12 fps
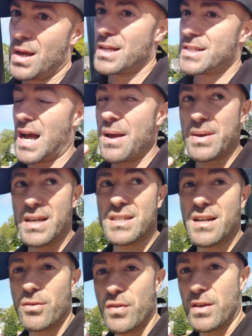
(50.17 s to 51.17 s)
Timing
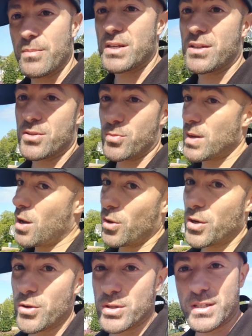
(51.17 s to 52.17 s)
is everything, because we all
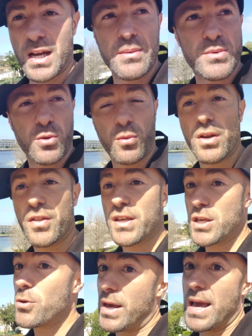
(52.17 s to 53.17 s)
know that time's the one
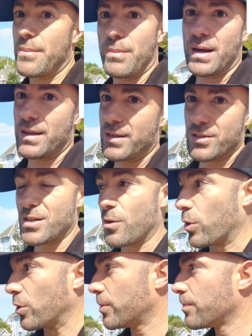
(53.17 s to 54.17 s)
thing you can't buy at Disney
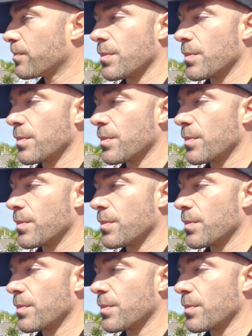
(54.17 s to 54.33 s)
World.